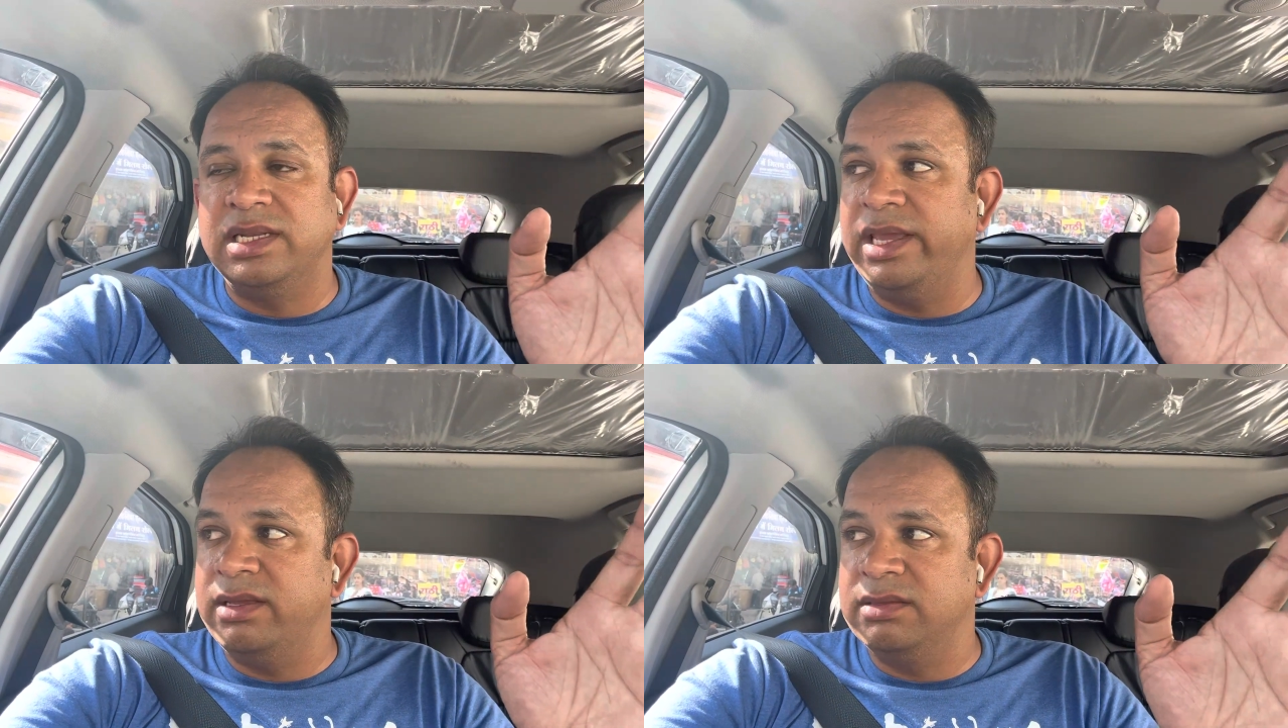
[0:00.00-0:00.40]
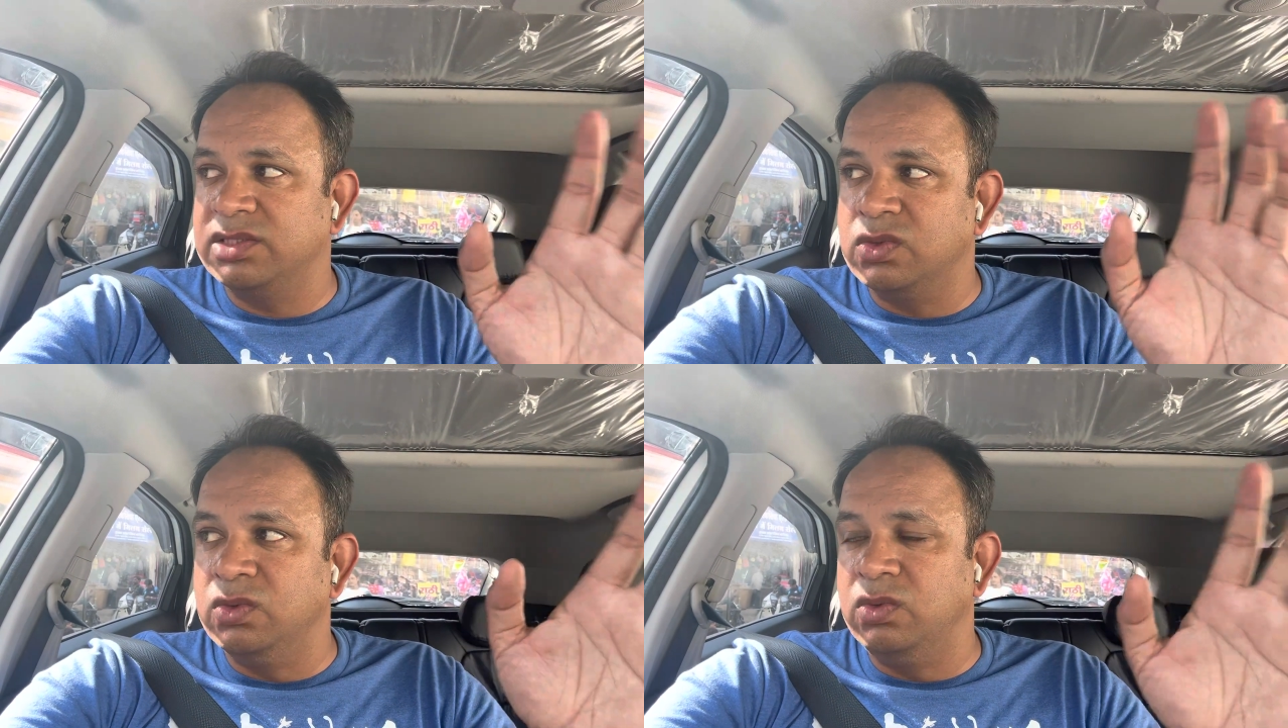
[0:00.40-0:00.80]
like the
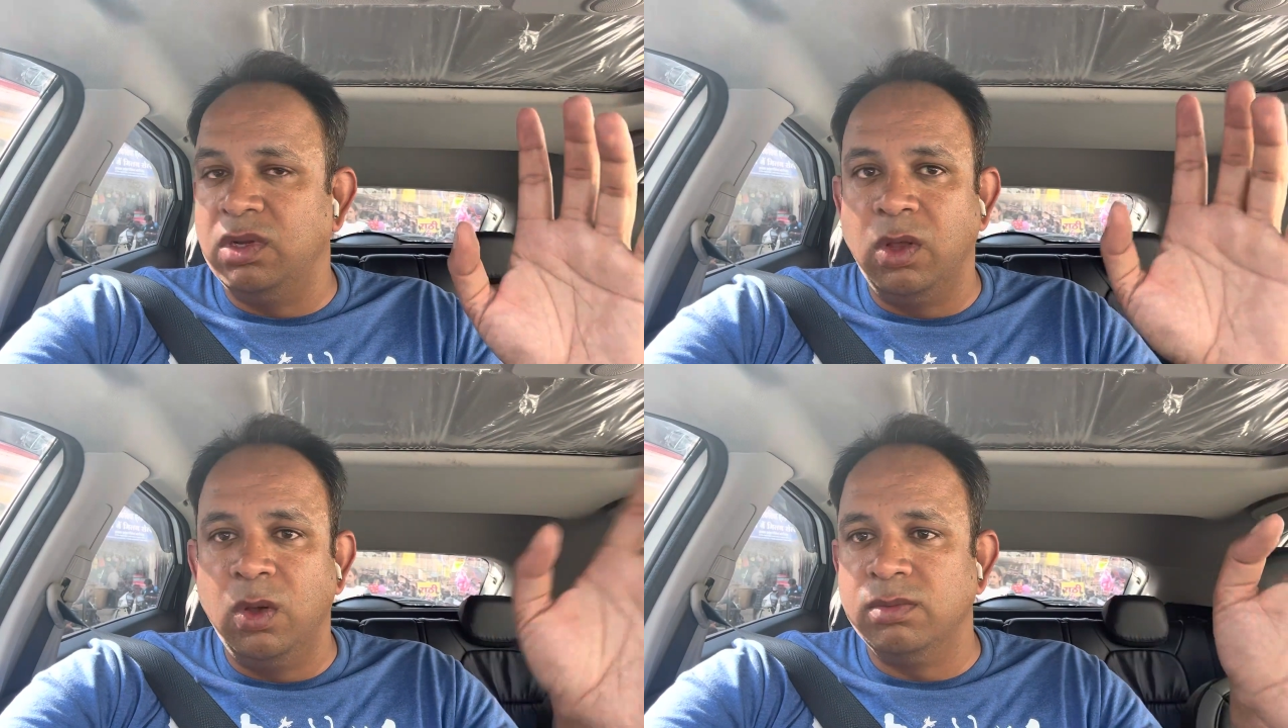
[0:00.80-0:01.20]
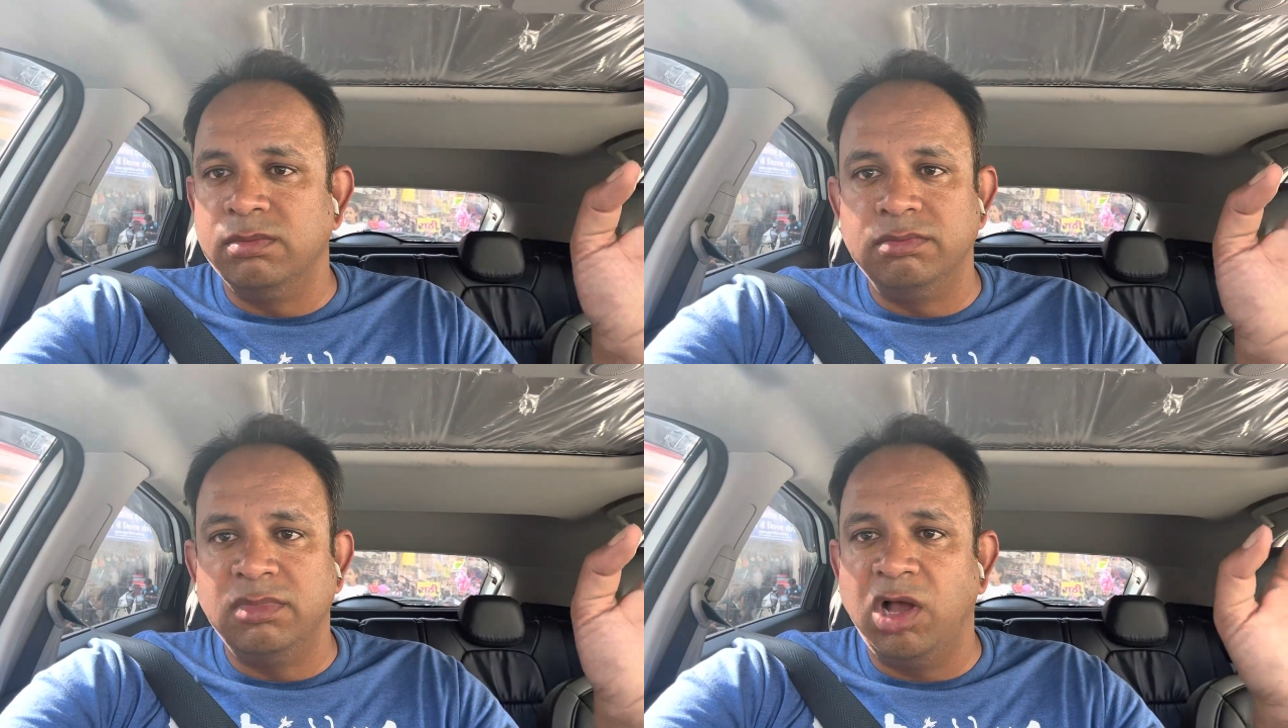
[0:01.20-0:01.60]
school,
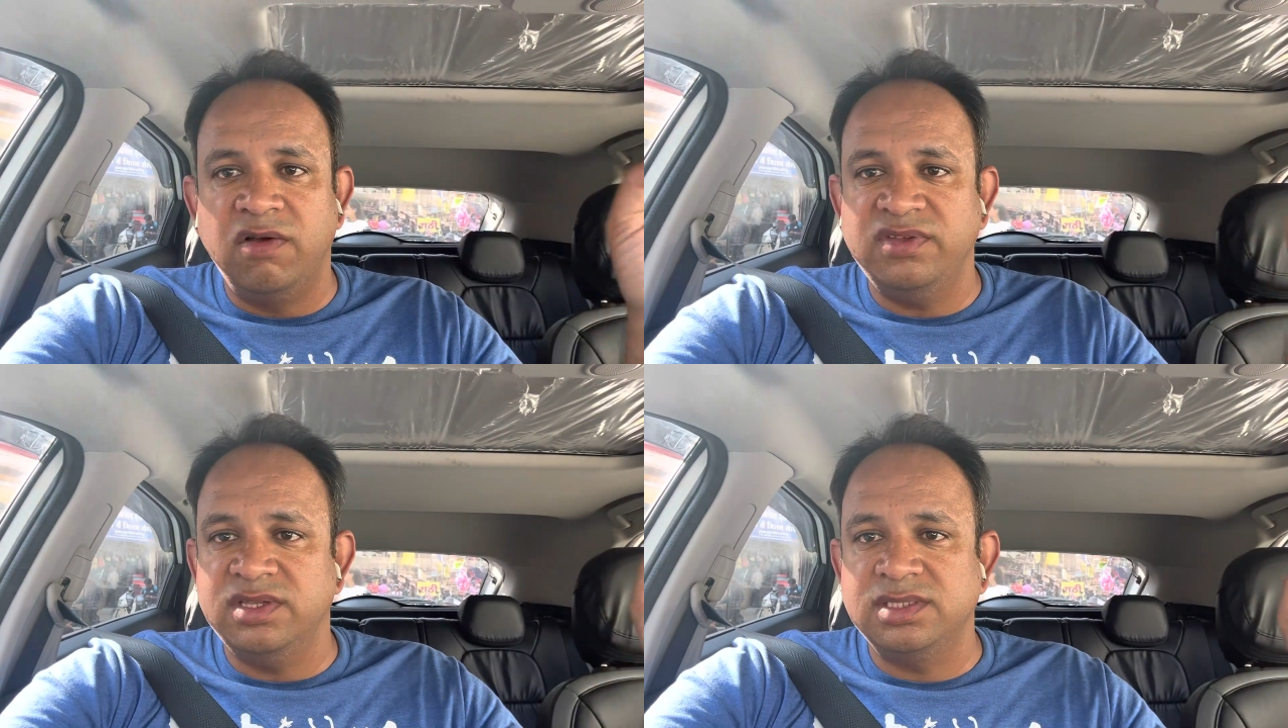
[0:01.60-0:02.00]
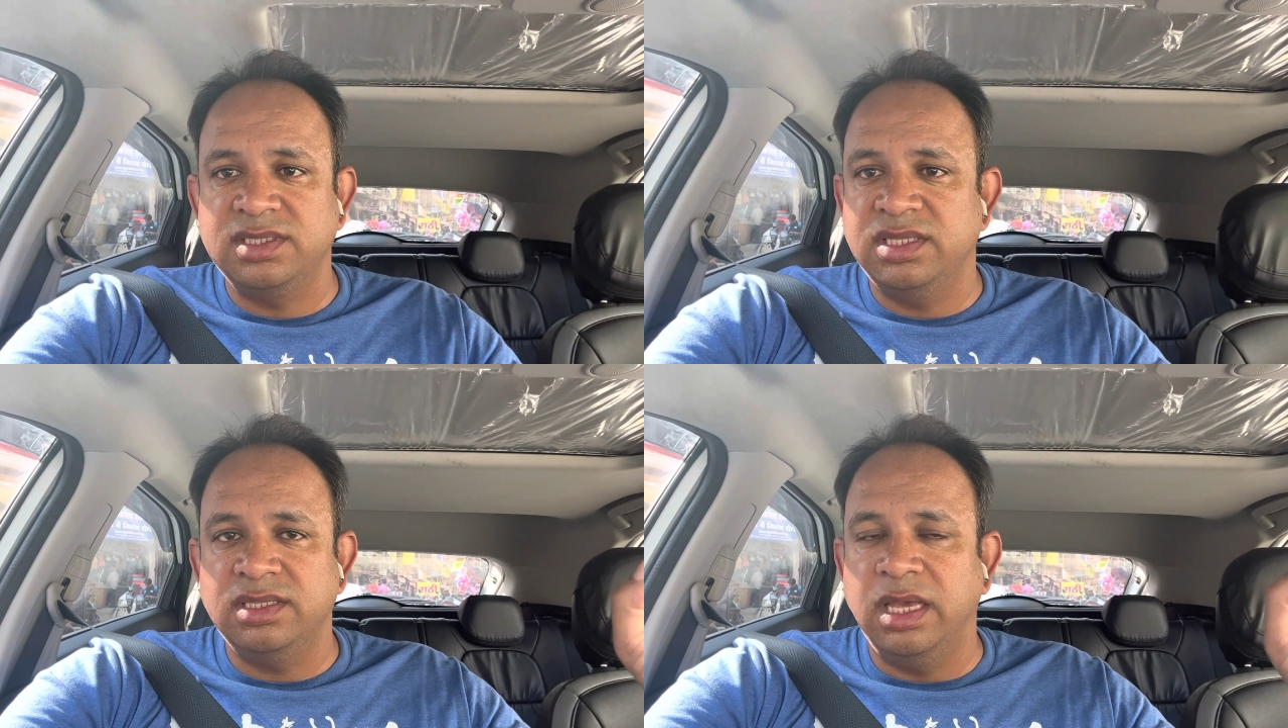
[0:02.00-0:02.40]
home,
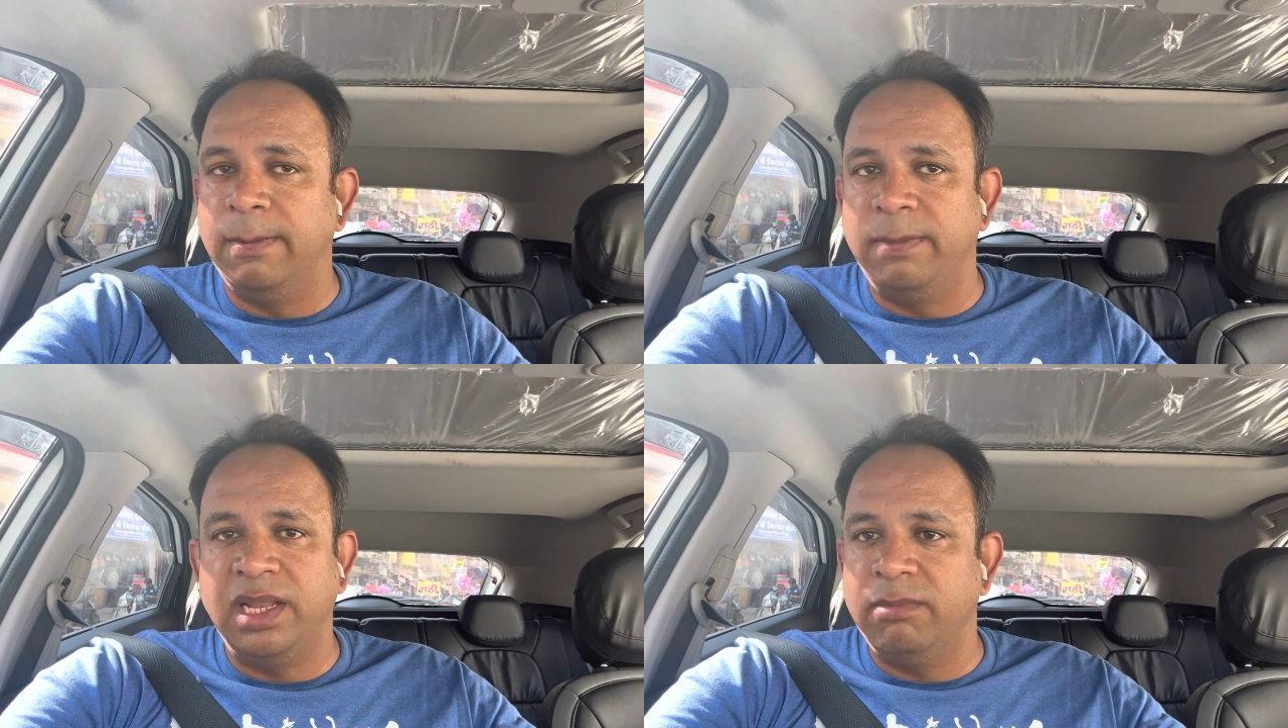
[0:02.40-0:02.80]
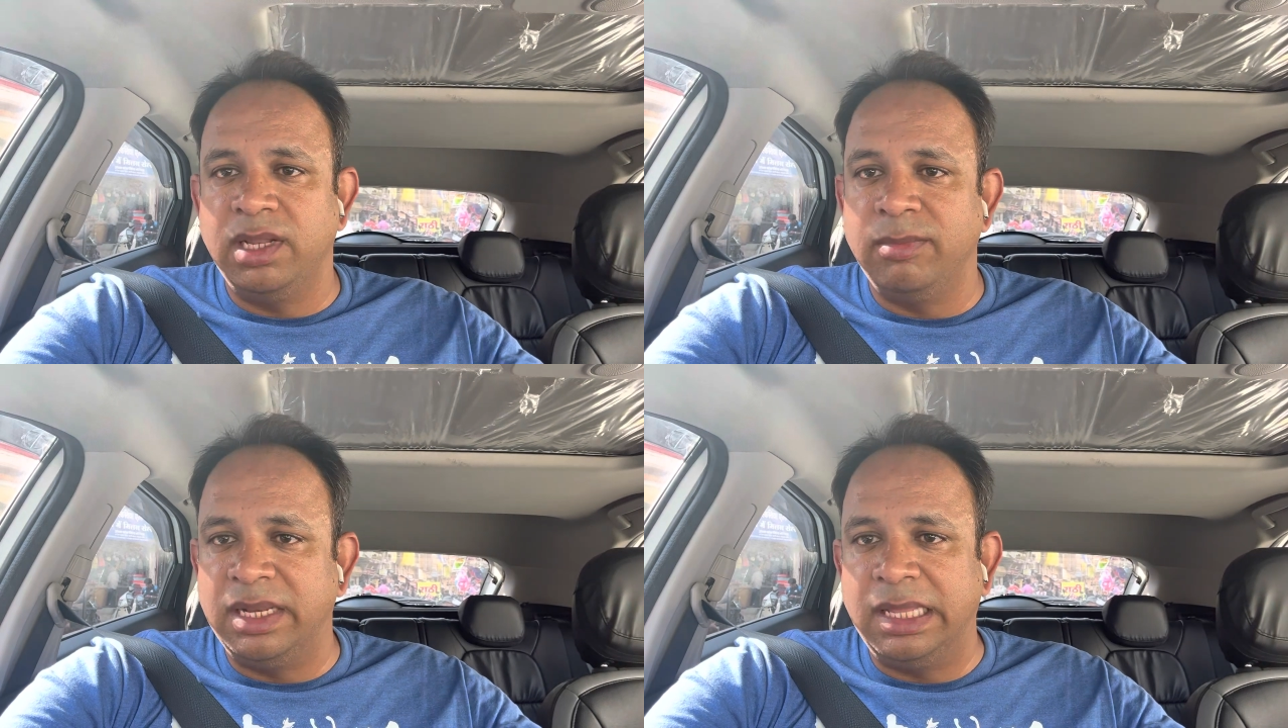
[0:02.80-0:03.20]
office, blah
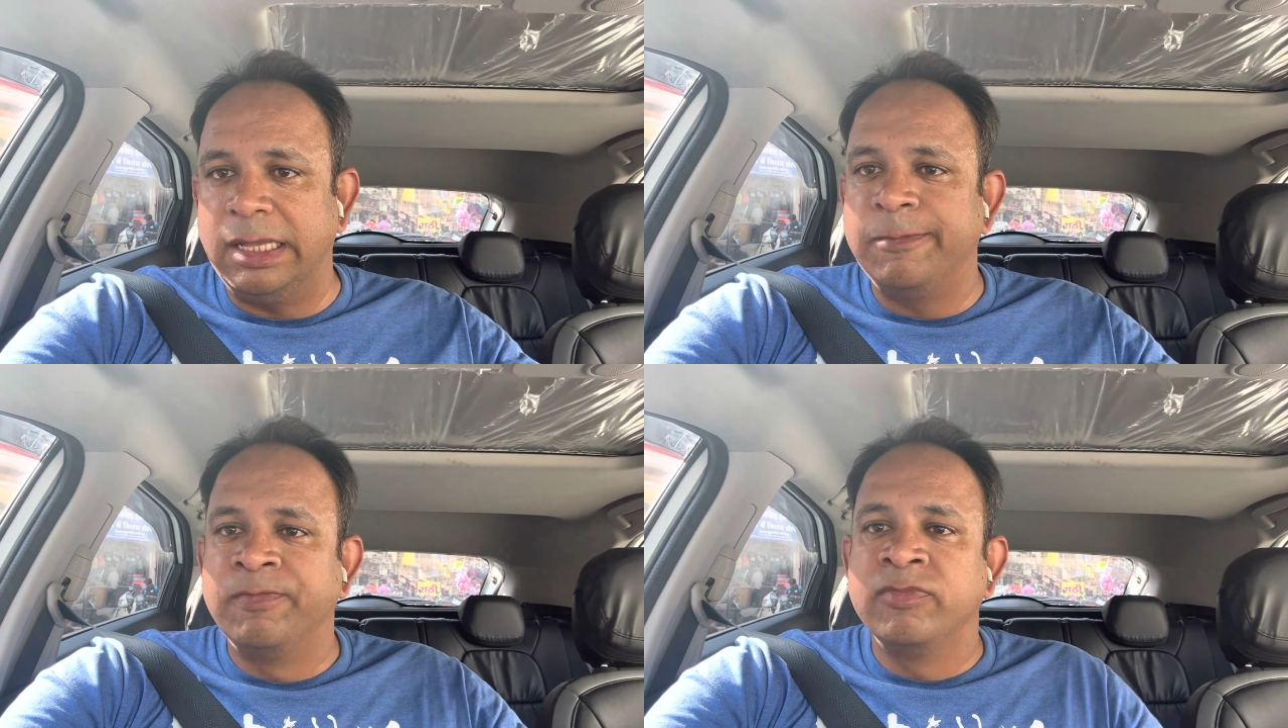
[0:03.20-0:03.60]
blah blah.